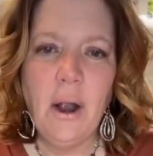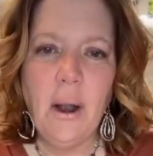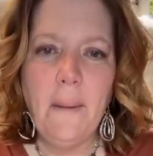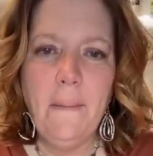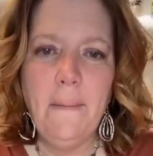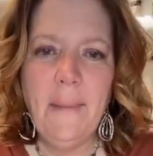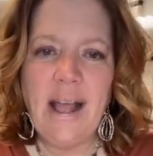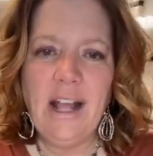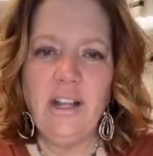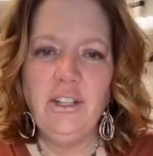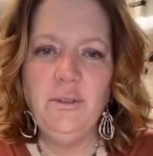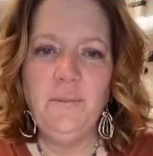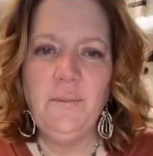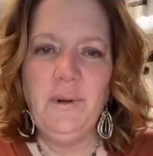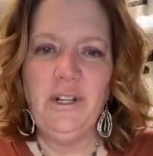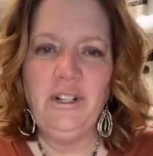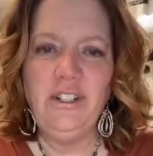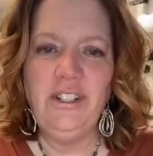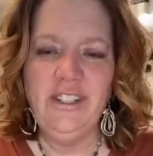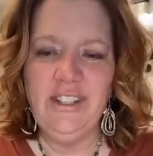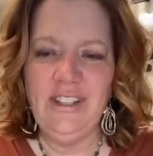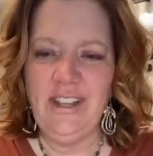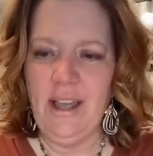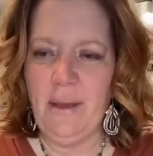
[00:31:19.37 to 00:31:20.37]
You're a matchy
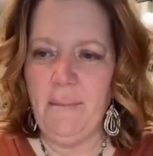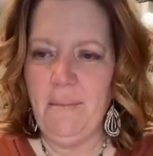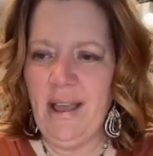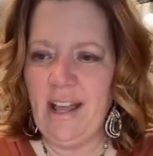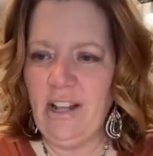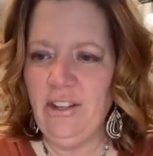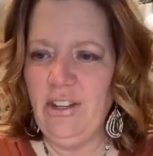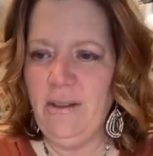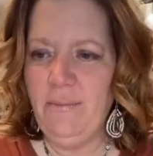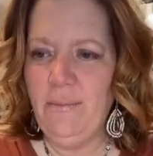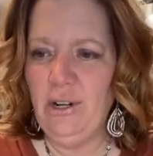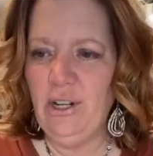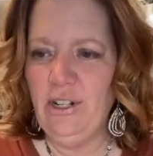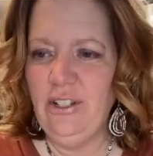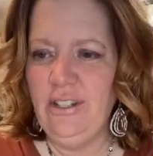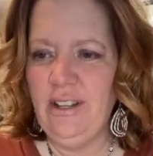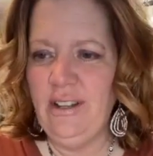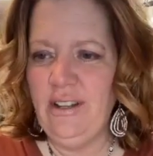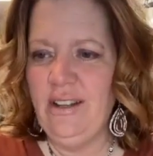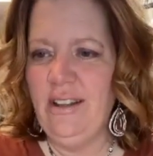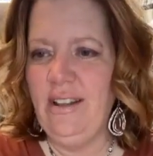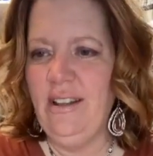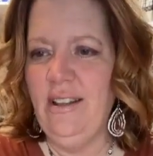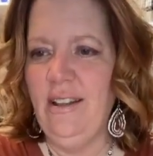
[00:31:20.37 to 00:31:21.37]

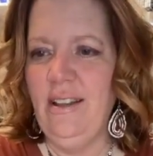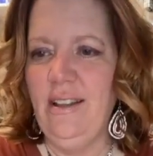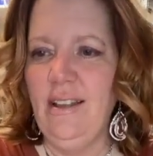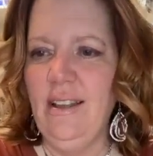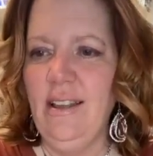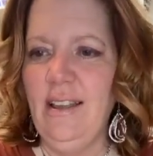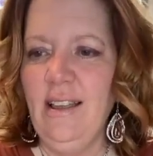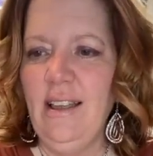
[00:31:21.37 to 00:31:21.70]
person.